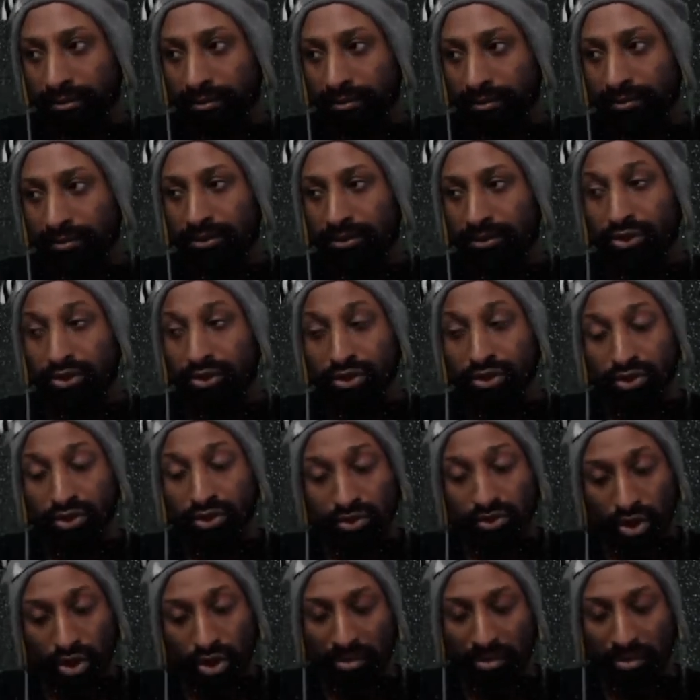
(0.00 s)
The
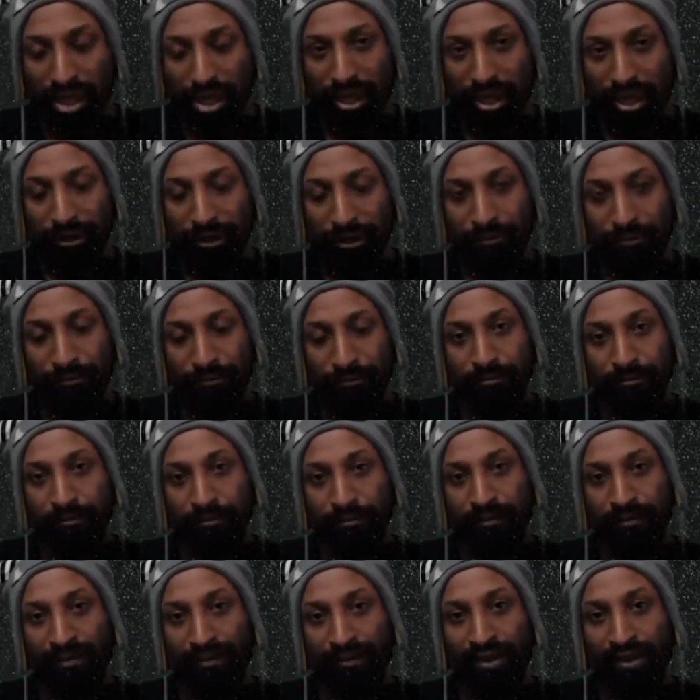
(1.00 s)
straw man.
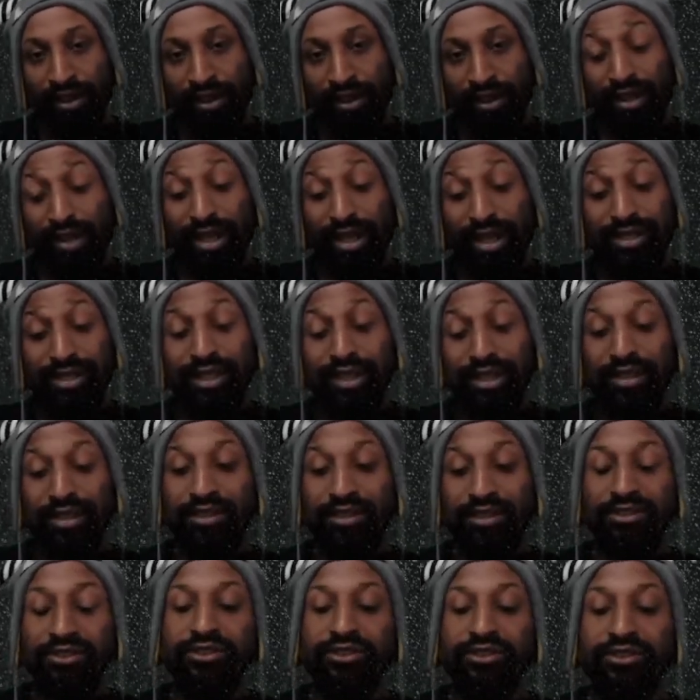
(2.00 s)
Like I said, the
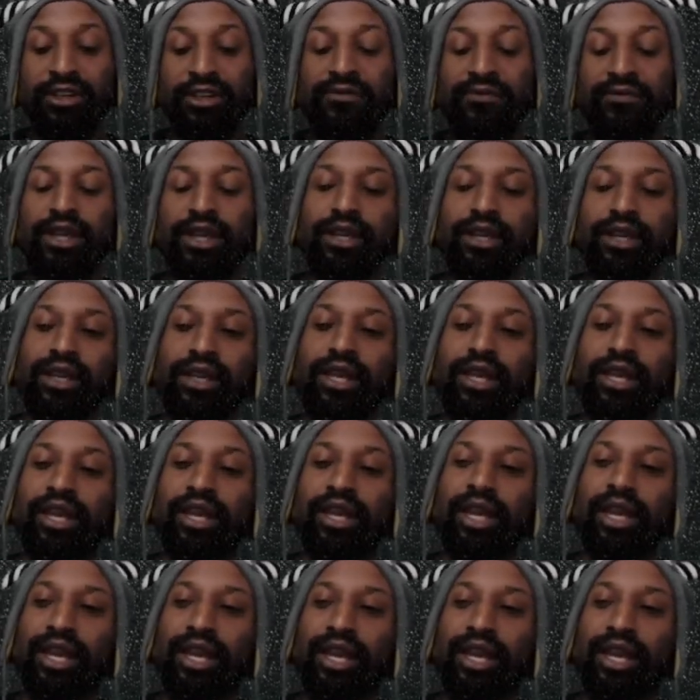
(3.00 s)
certificate